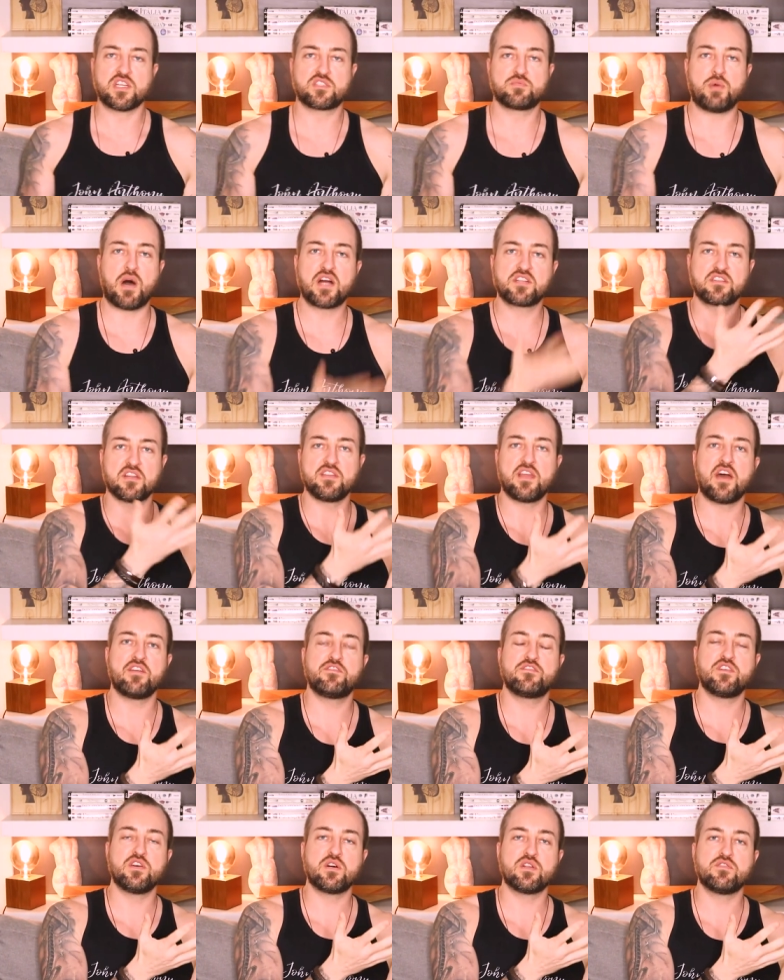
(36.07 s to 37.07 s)
The spots on that
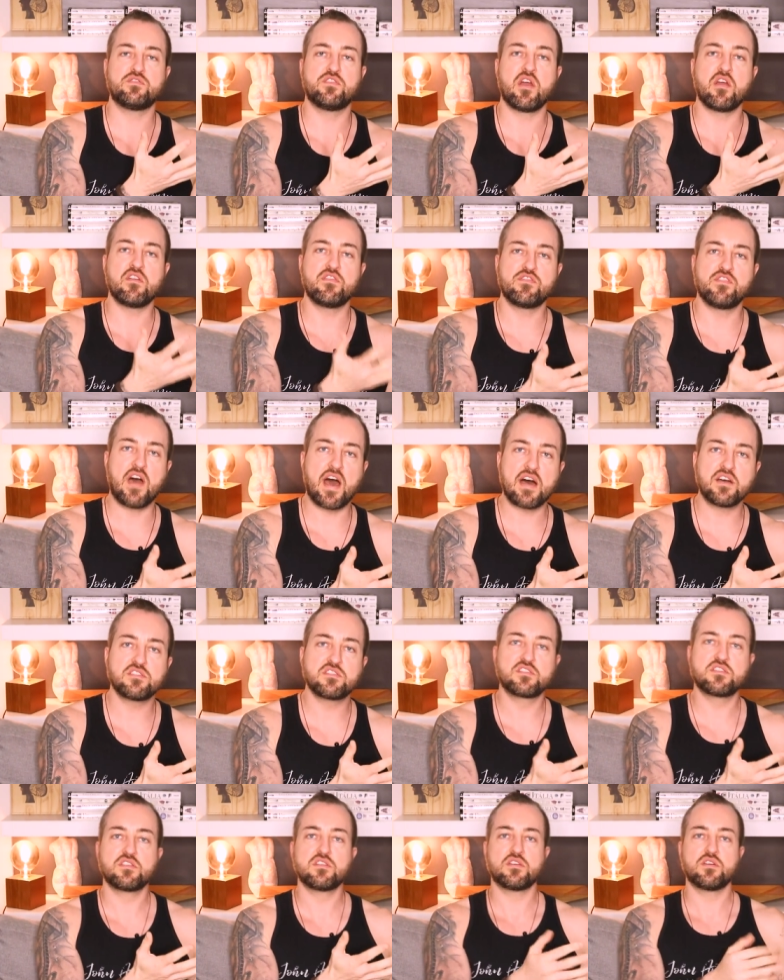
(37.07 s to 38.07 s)
filled very
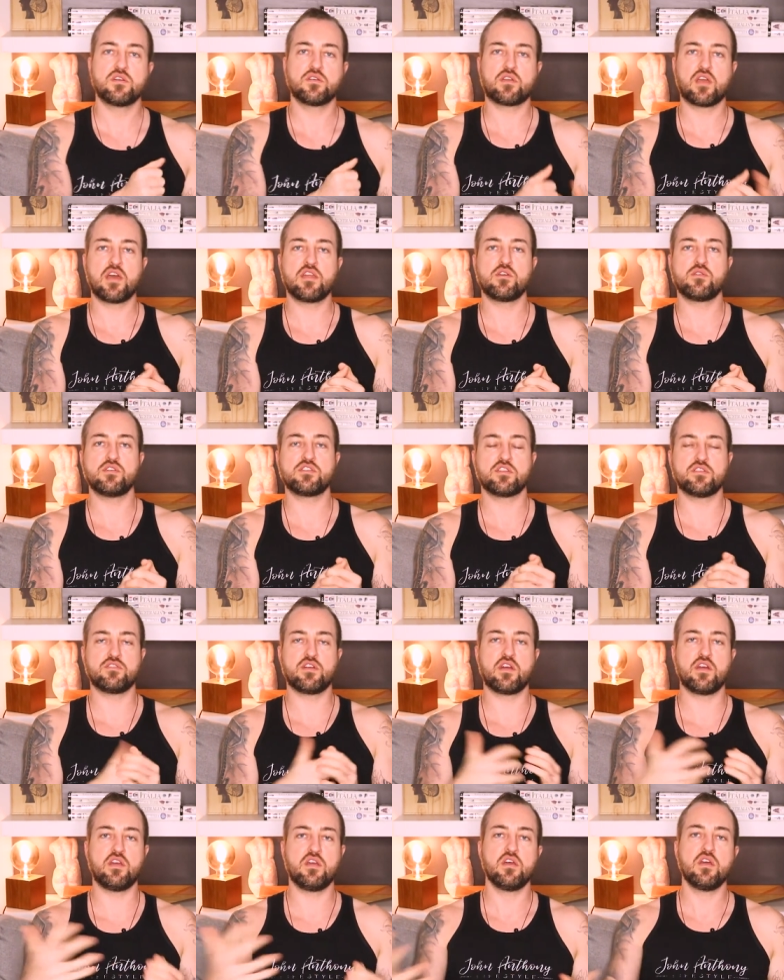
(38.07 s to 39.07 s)
fast. Okay, there was a
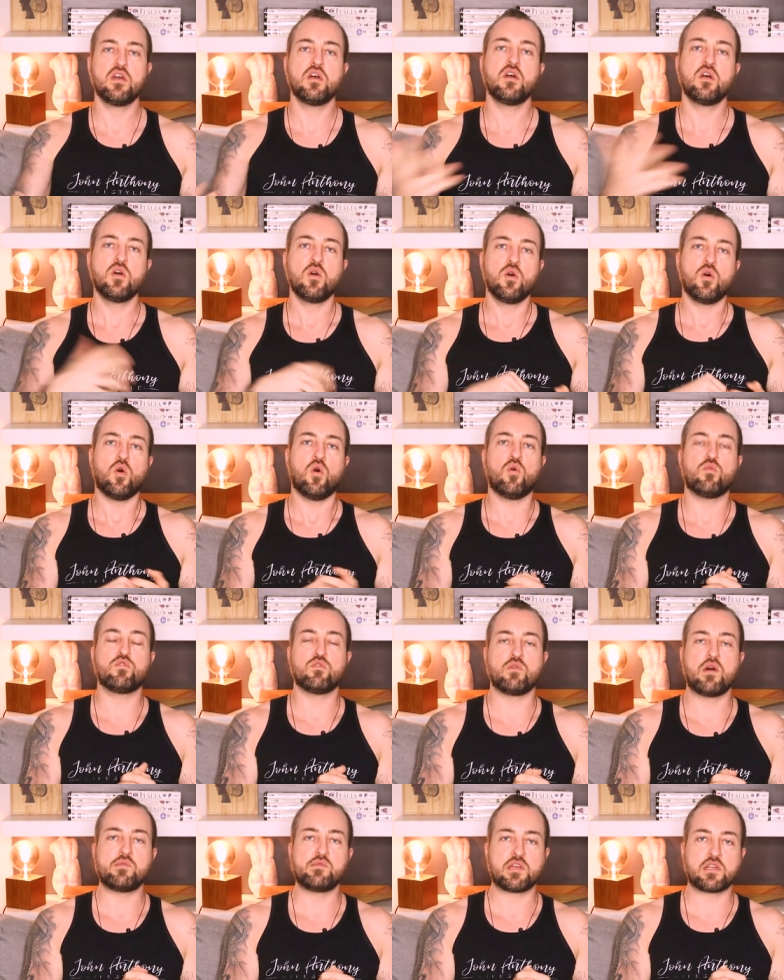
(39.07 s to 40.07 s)
very
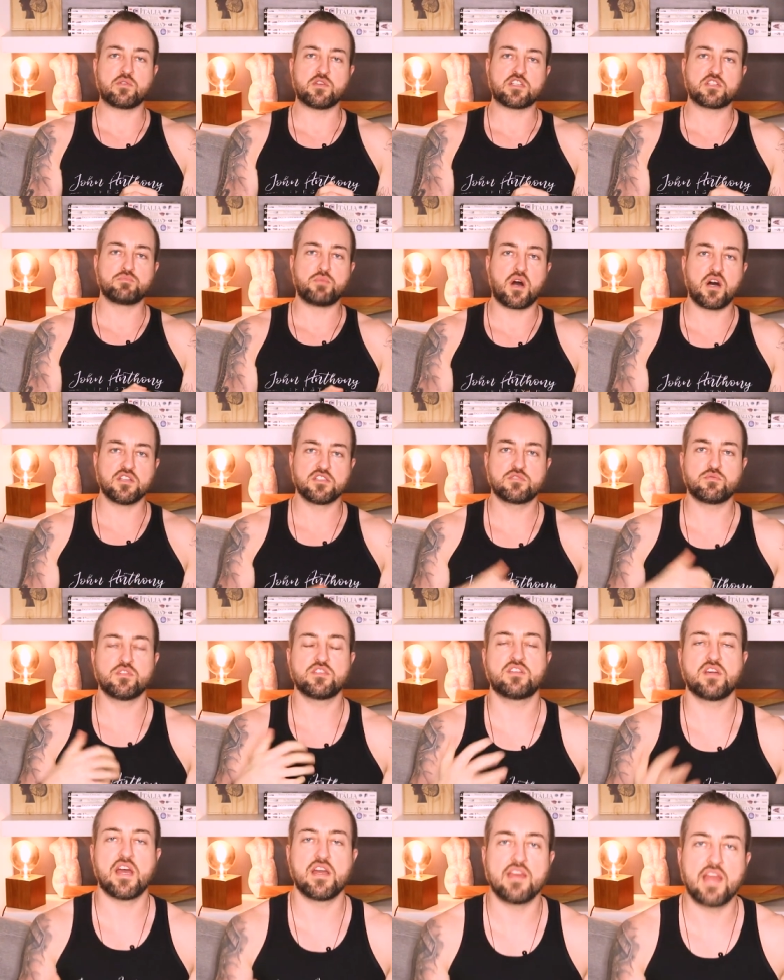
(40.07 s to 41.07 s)
overwhelming response
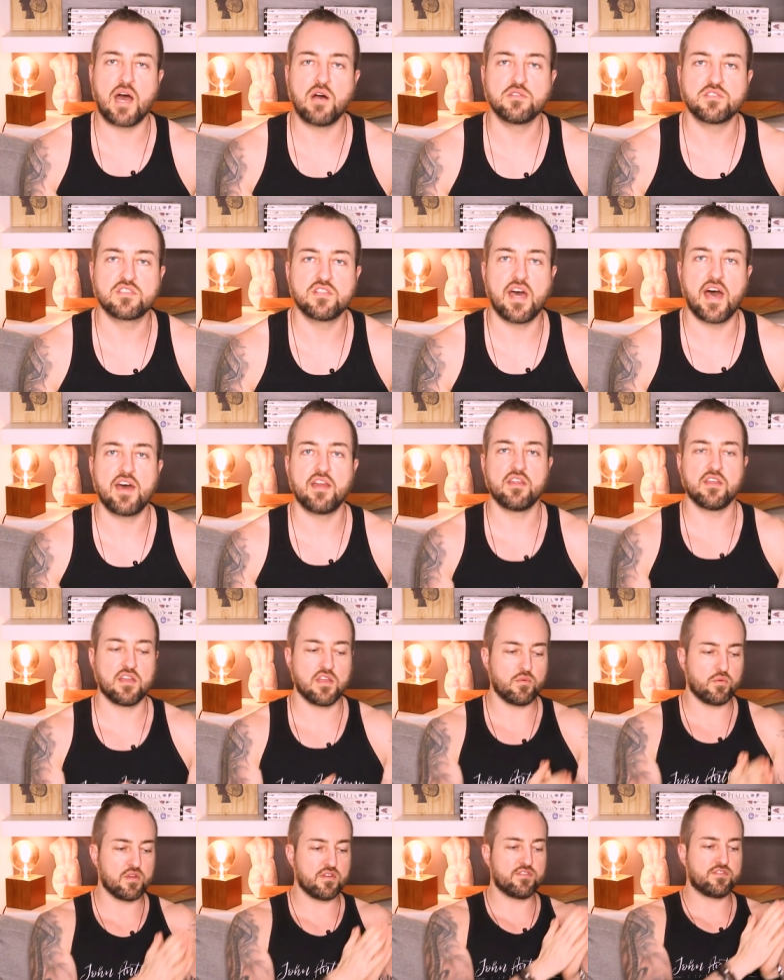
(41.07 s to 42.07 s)
once I announced that,
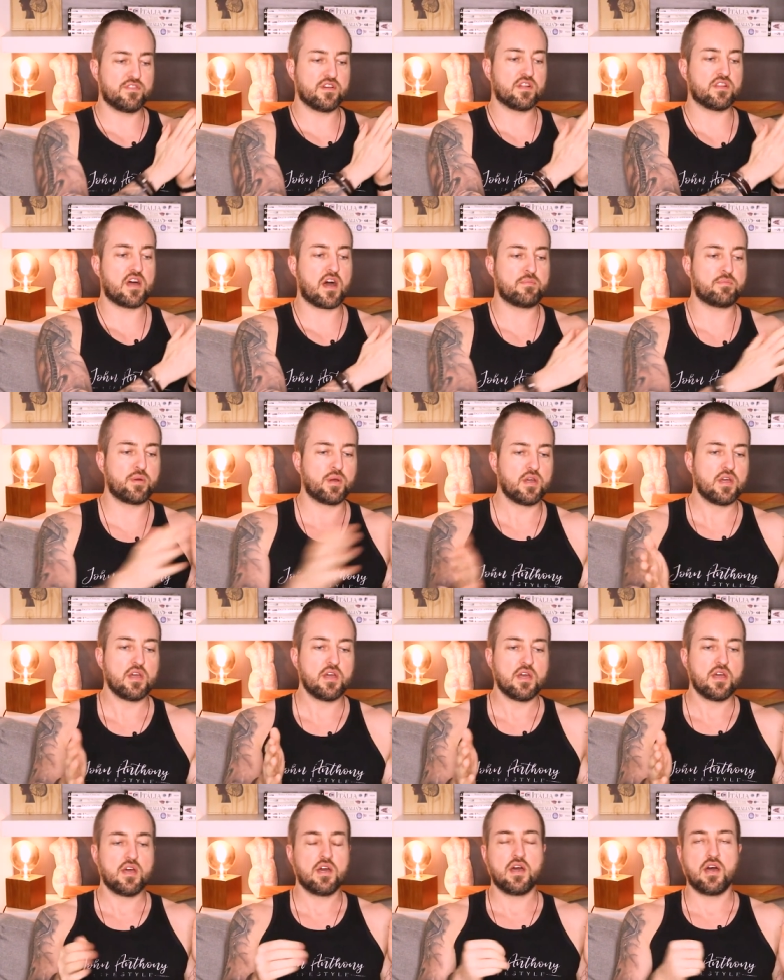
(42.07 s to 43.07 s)
and we filled up
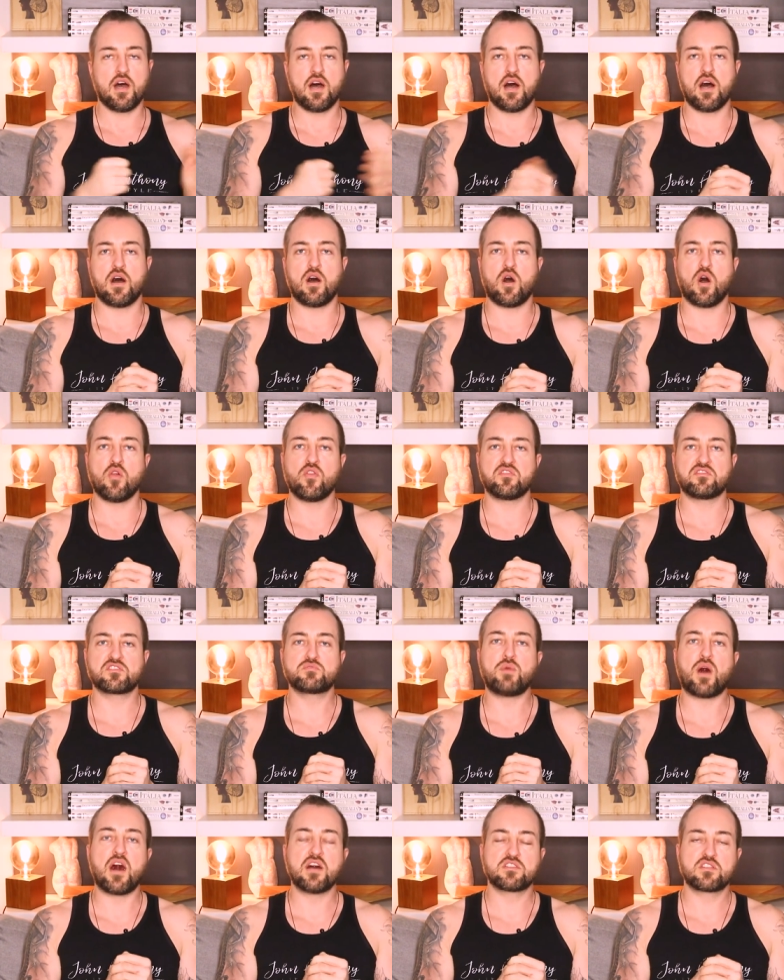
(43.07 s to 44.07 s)
all the
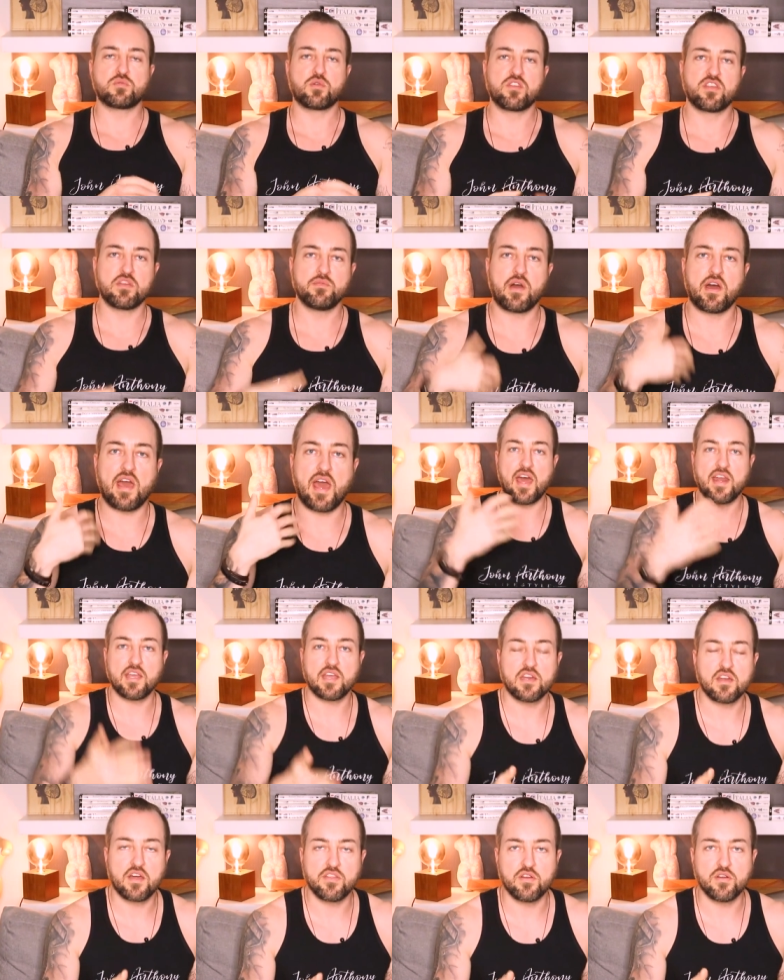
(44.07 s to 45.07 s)
spots. We're thinking about
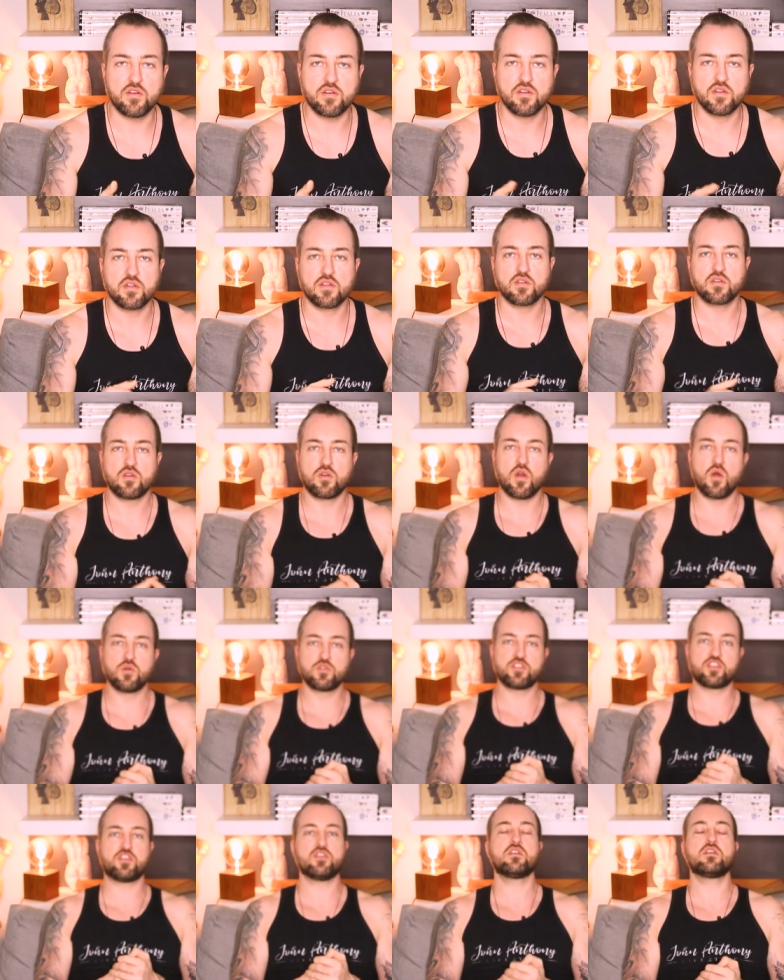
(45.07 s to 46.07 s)
adding another
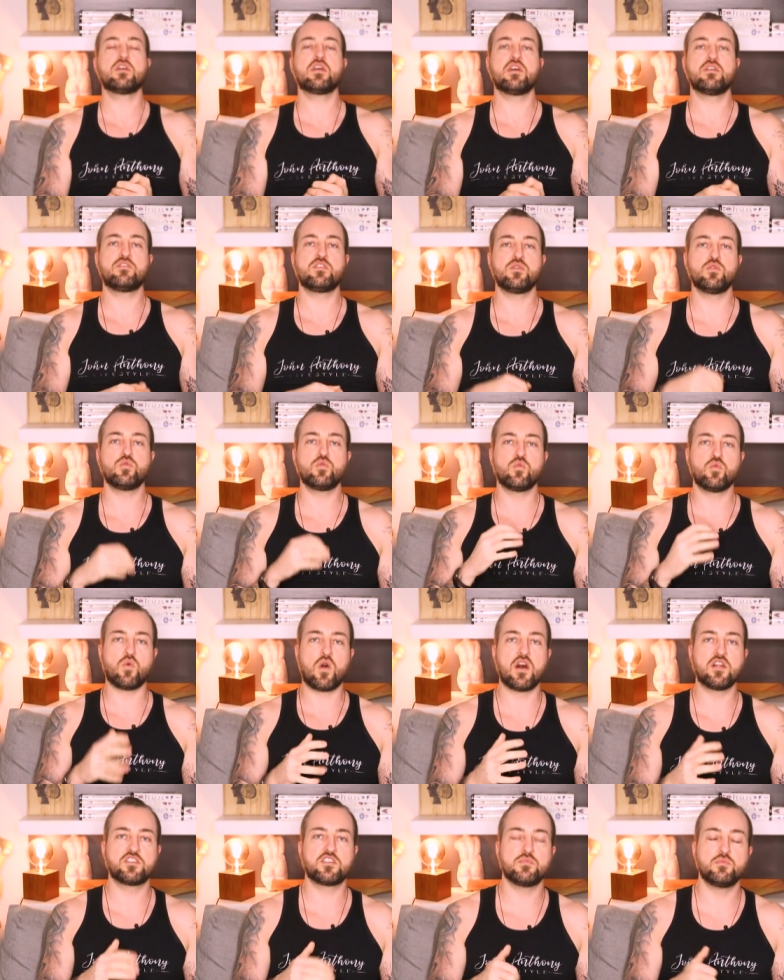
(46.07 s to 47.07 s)
coach if you
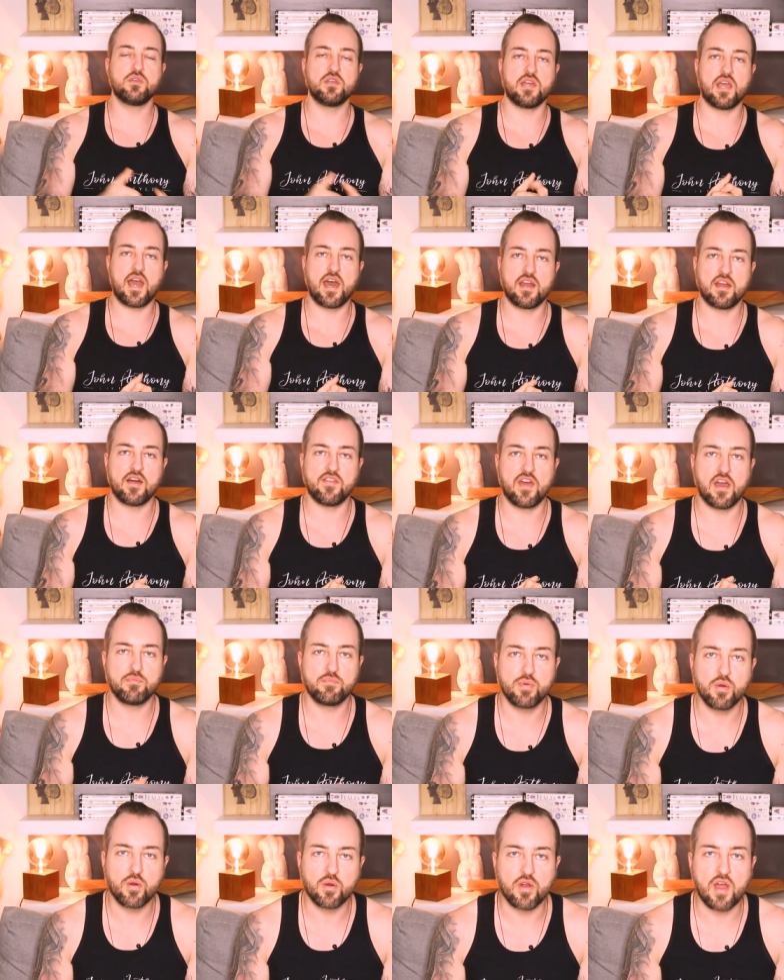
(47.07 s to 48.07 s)
want to be added on that
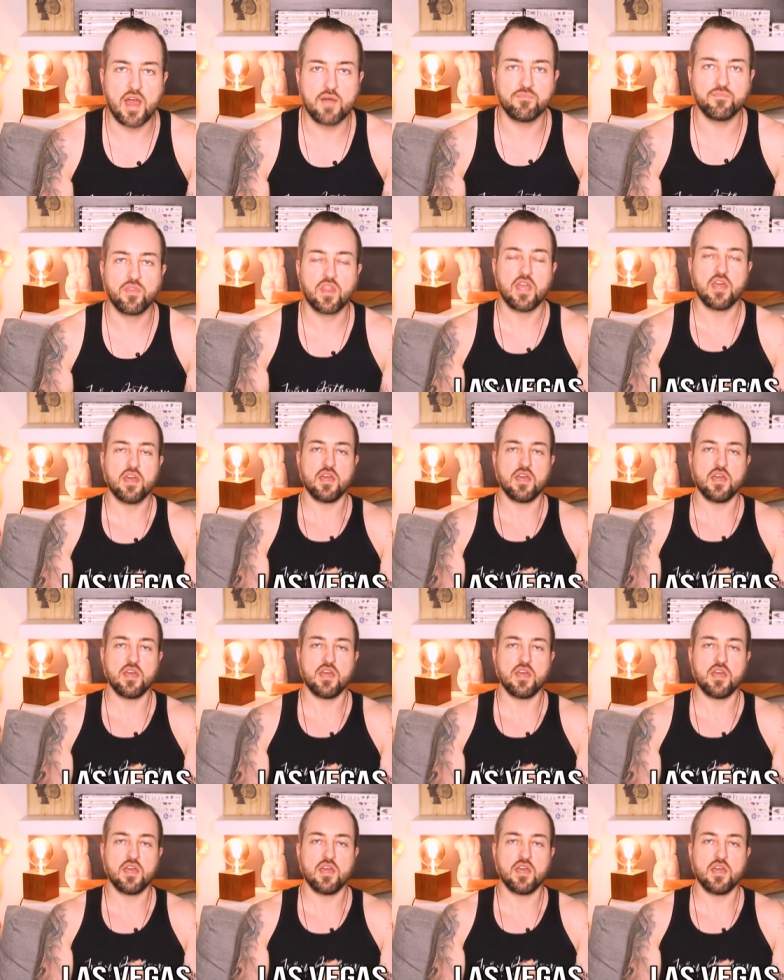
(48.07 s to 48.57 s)
program.